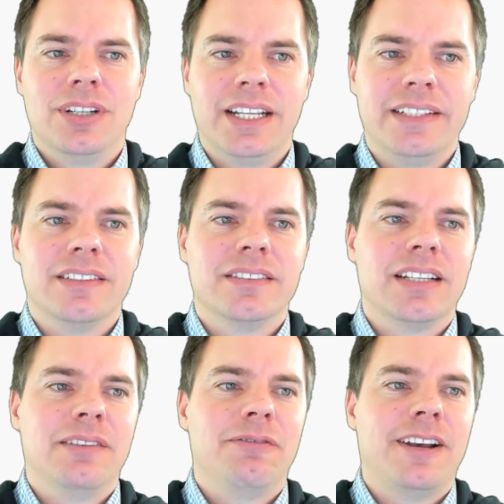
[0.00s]
liters
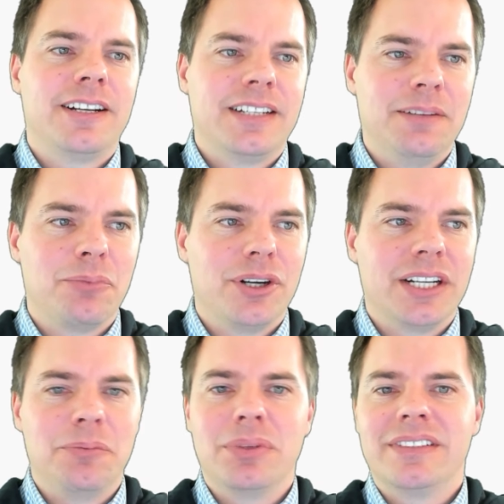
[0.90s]
and fat and
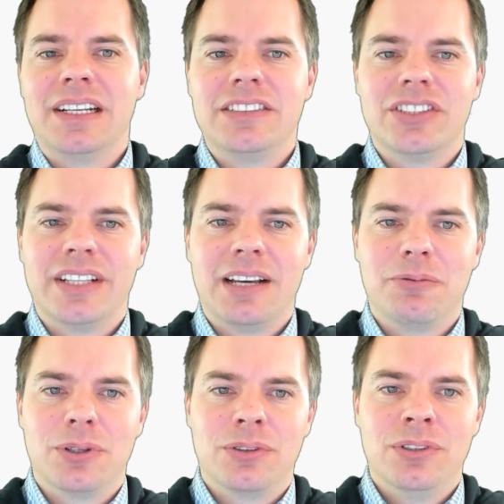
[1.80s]
protein percentage, and that
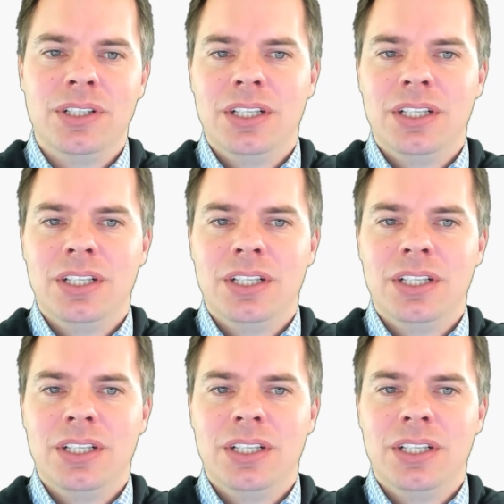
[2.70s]
will